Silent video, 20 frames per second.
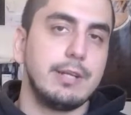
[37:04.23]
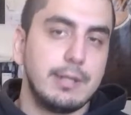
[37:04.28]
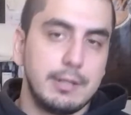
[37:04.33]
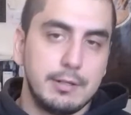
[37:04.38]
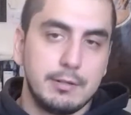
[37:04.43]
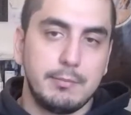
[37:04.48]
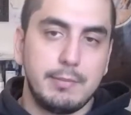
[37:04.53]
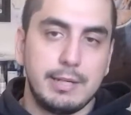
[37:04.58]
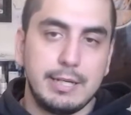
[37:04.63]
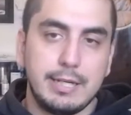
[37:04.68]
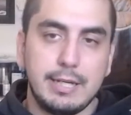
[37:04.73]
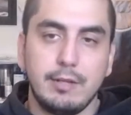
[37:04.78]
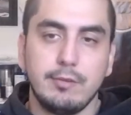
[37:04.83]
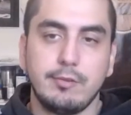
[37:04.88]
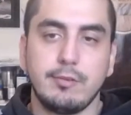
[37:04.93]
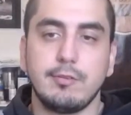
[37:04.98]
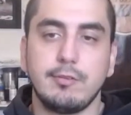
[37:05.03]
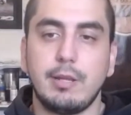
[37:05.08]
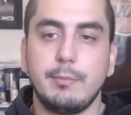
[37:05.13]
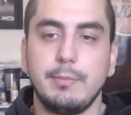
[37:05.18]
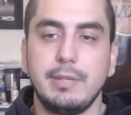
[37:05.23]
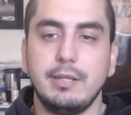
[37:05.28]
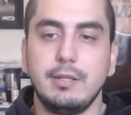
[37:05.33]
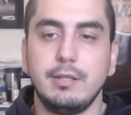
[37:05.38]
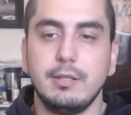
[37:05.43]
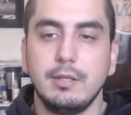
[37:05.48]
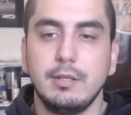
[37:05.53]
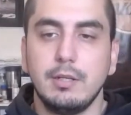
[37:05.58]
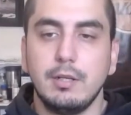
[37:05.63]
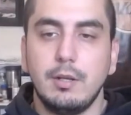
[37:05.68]
than everybody else's. I mean,
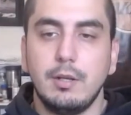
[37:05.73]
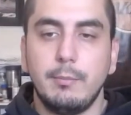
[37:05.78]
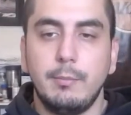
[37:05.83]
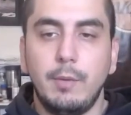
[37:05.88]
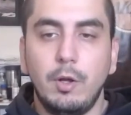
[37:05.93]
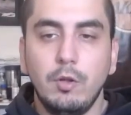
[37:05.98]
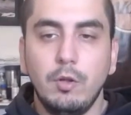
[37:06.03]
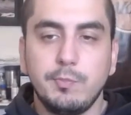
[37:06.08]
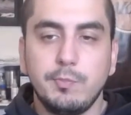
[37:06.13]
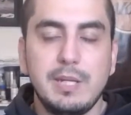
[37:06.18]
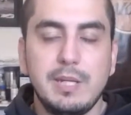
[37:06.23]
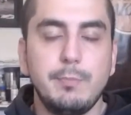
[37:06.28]
most